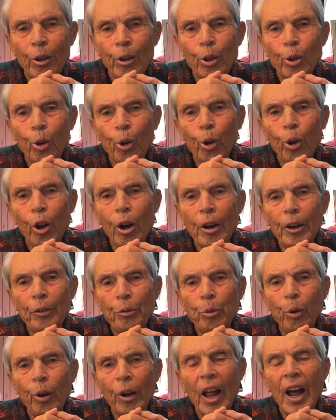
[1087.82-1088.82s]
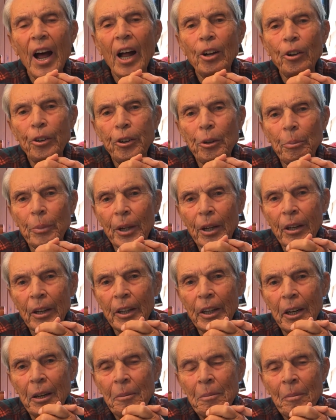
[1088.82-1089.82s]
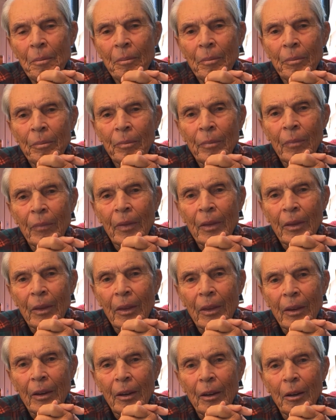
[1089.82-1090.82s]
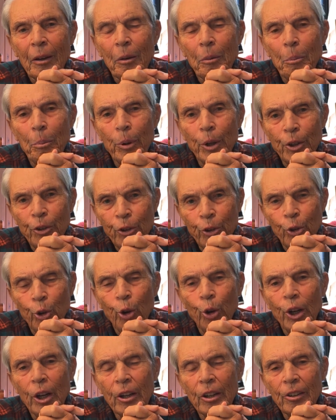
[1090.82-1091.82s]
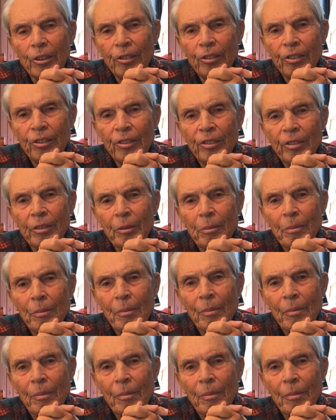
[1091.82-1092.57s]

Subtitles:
your life will ultimately be joyless.